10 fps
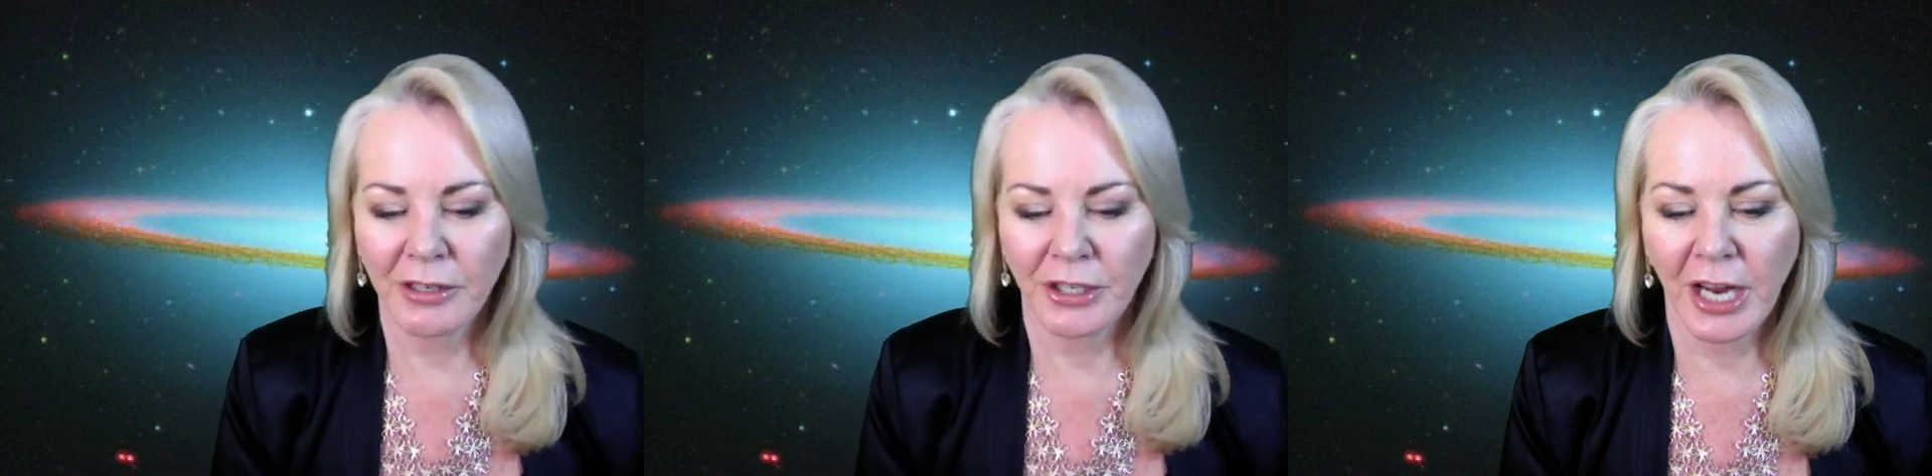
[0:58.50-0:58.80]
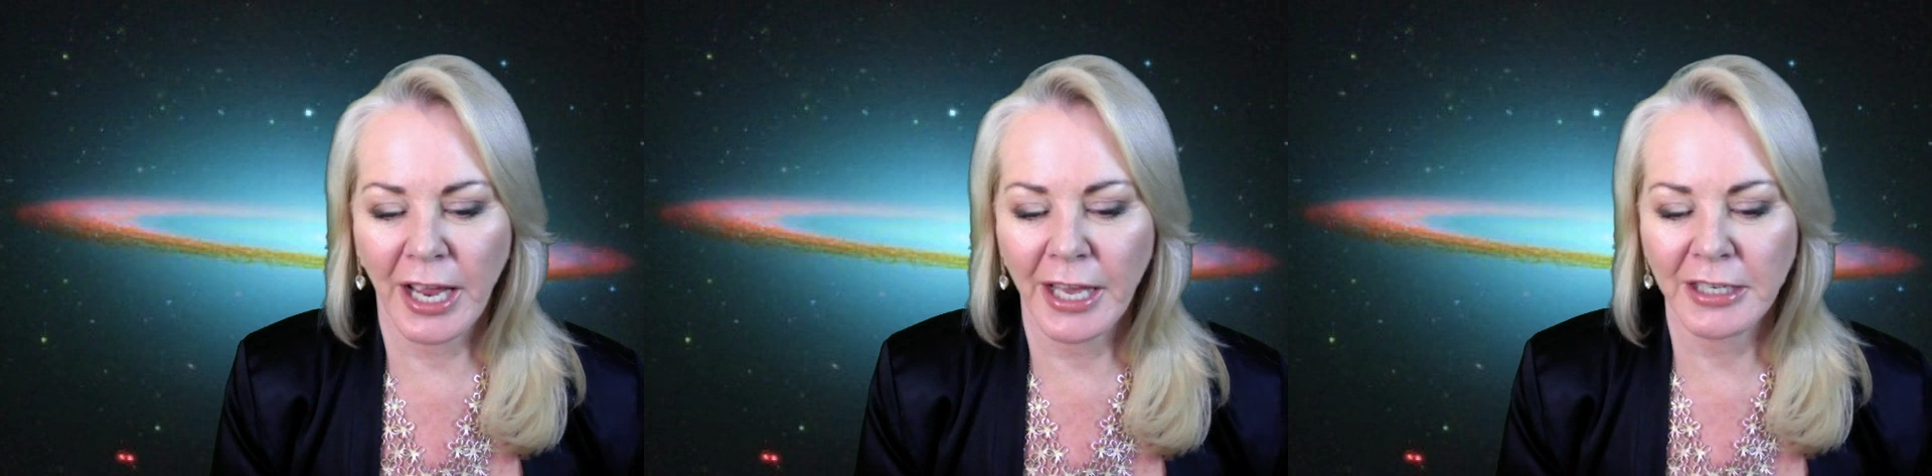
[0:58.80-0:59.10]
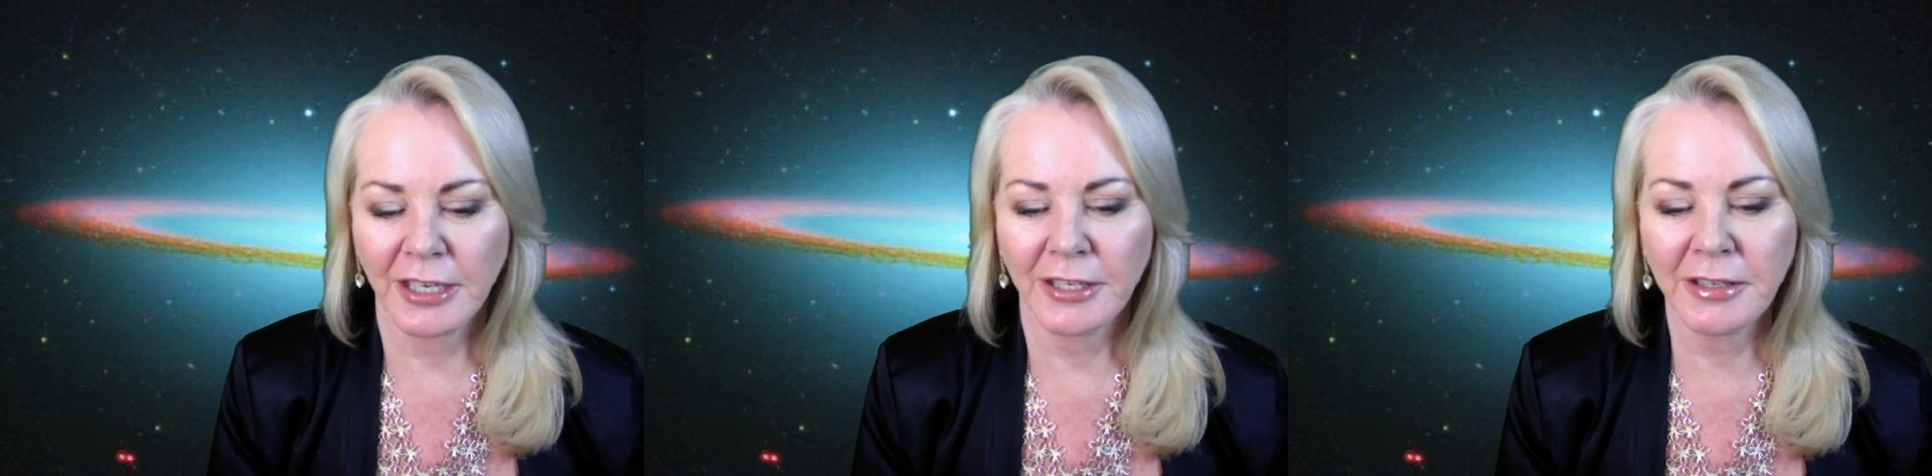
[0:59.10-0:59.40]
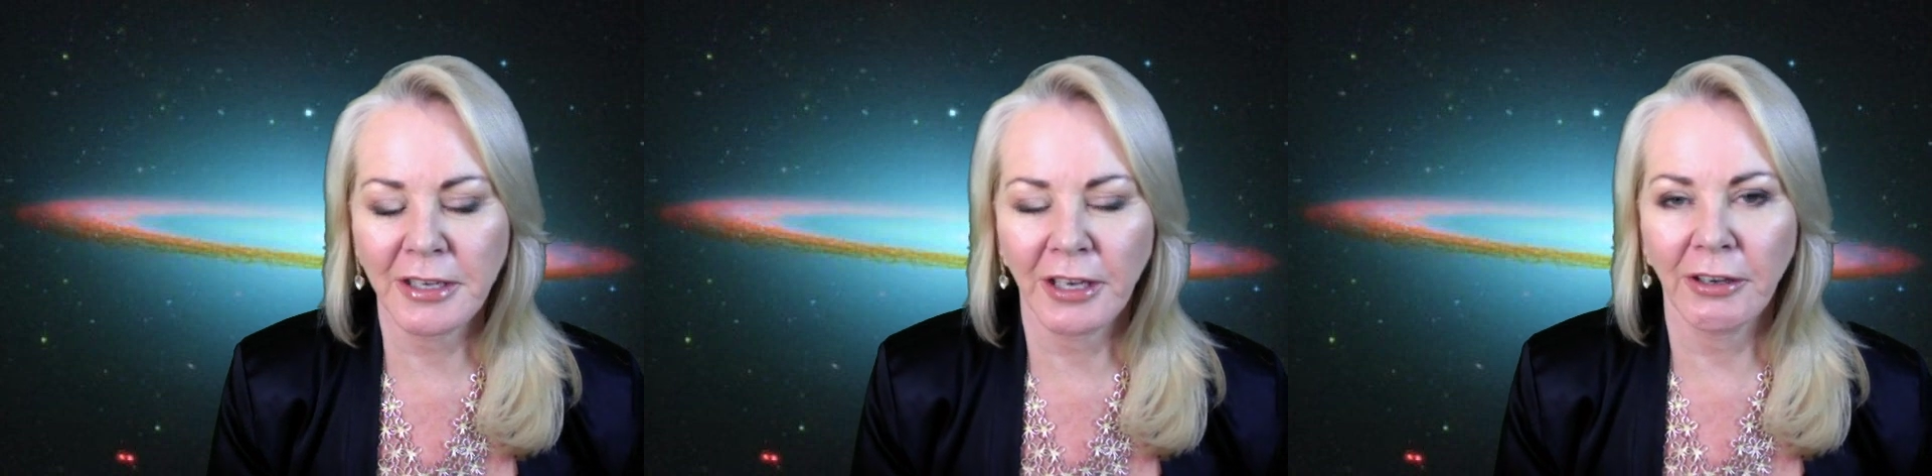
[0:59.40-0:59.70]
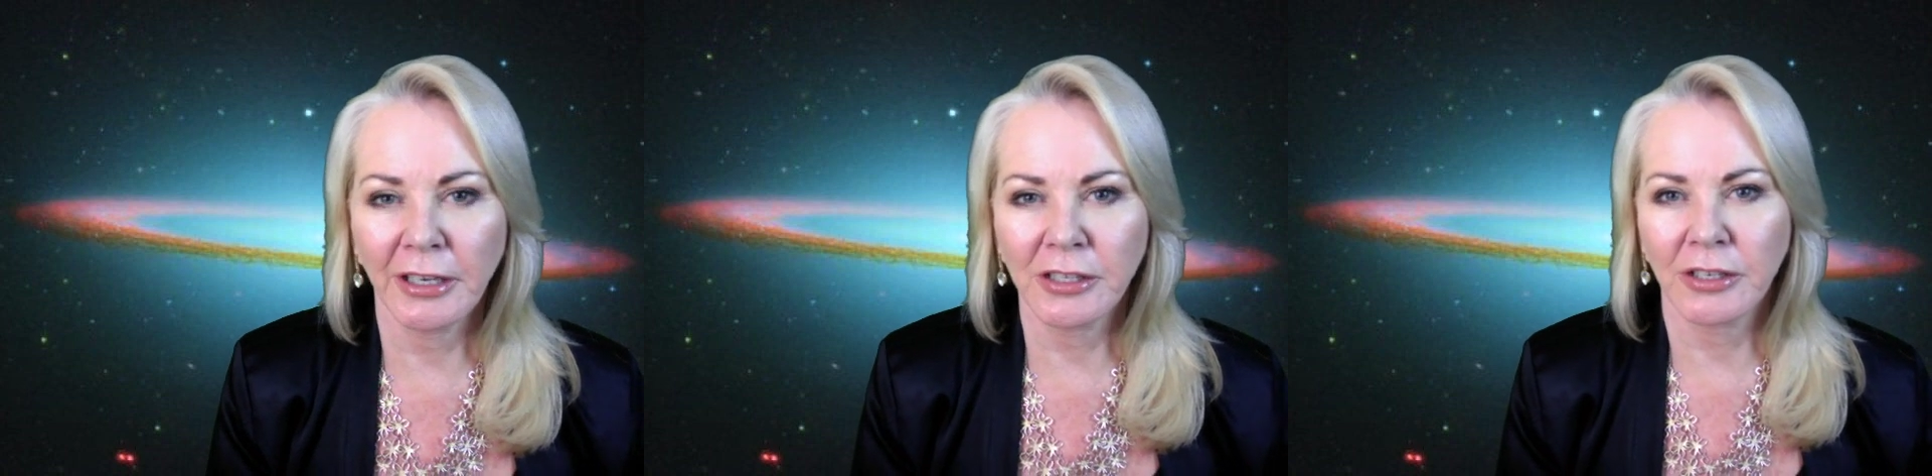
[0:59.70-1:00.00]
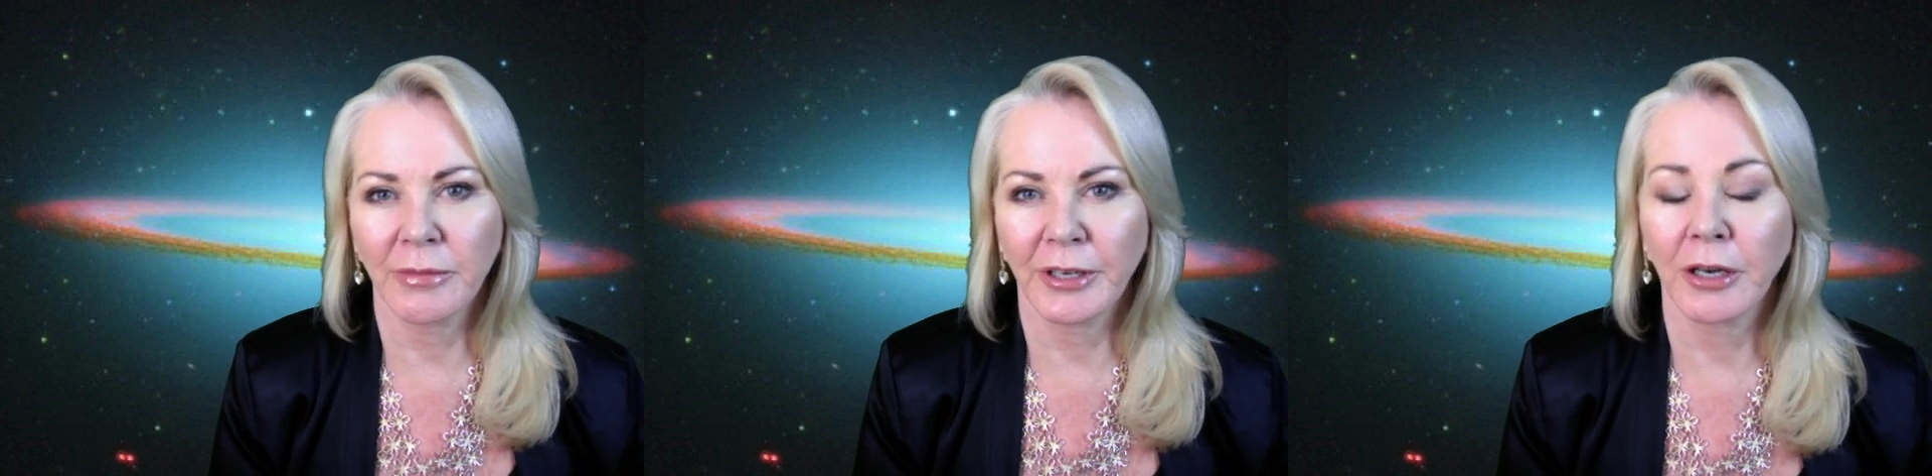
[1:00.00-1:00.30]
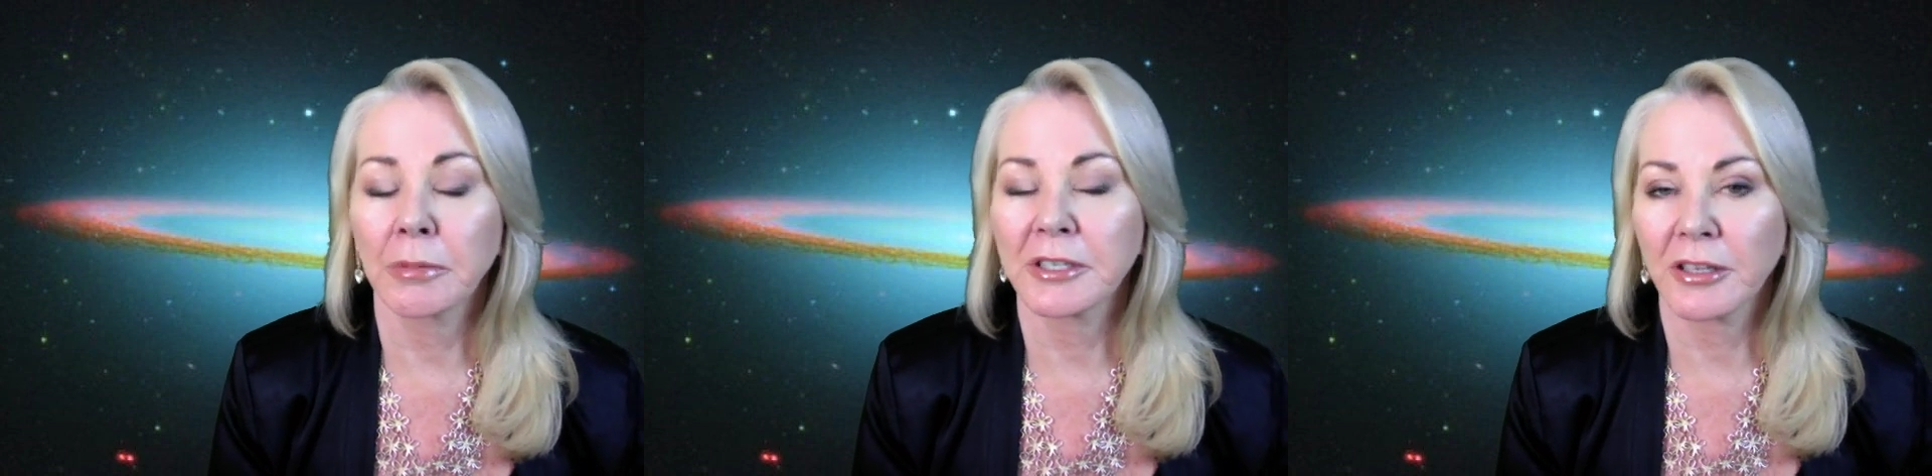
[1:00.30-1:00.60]
chart is going to be
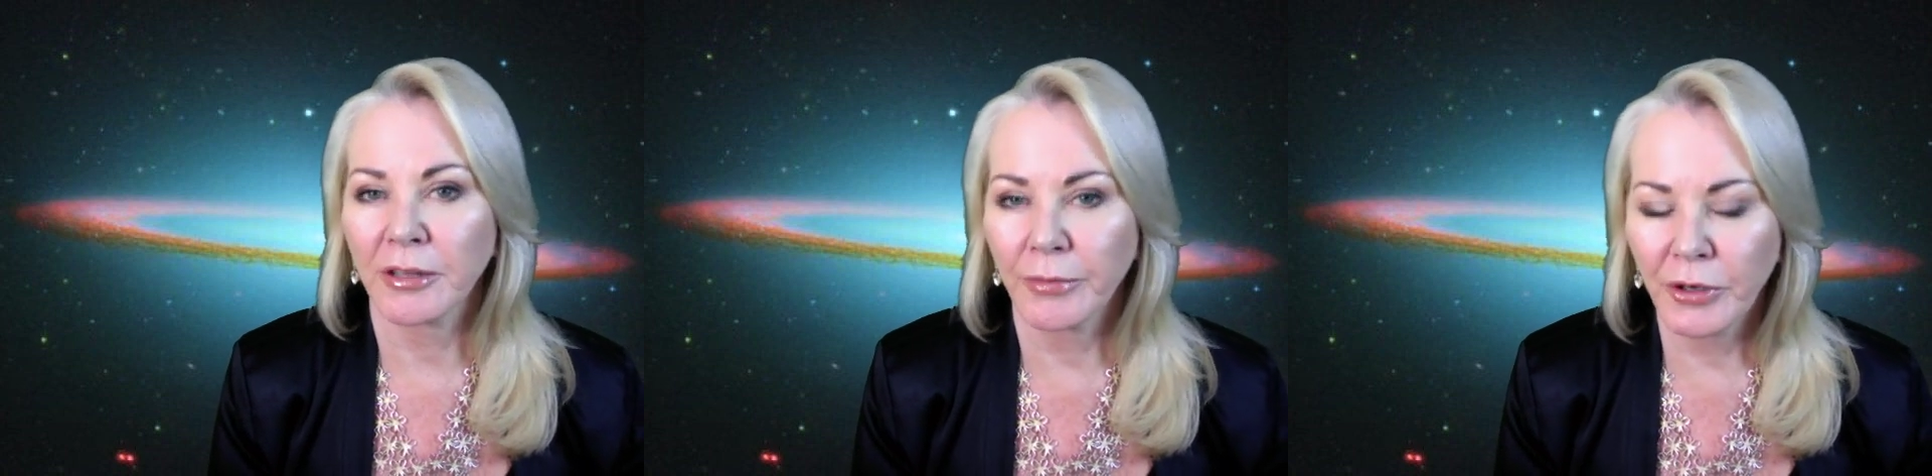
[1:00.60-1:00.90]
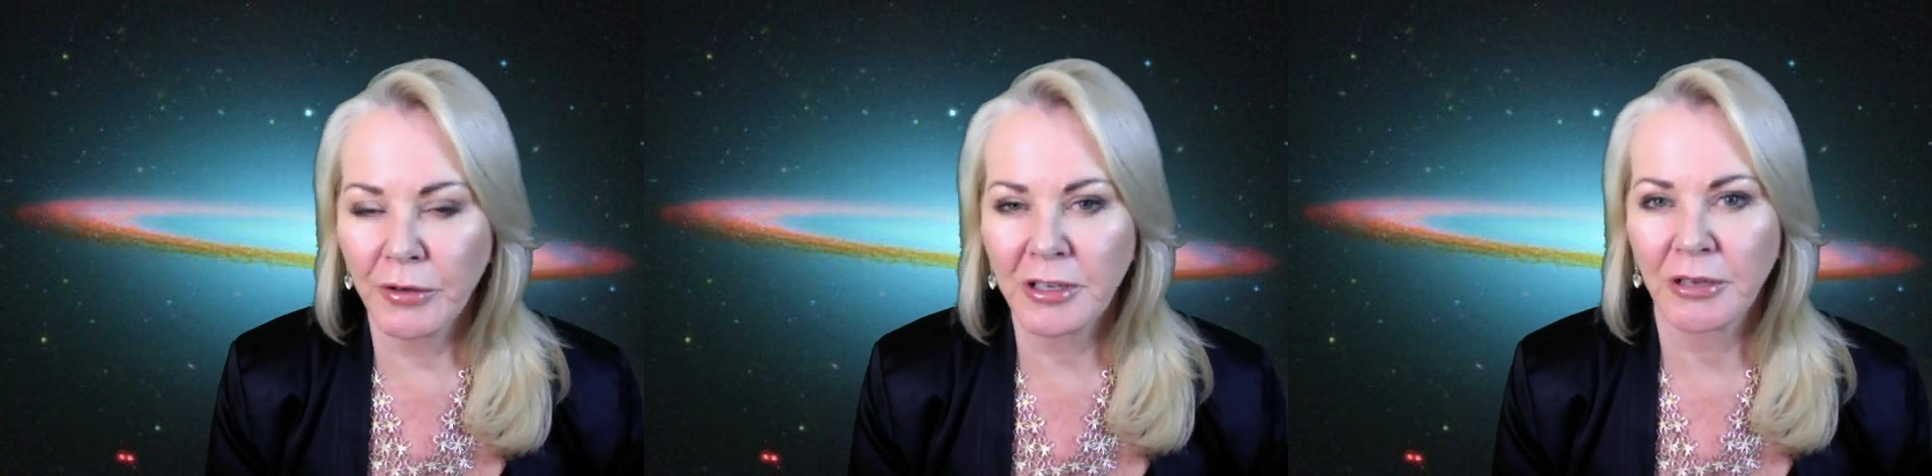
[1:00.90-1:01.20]
opposite the Moon,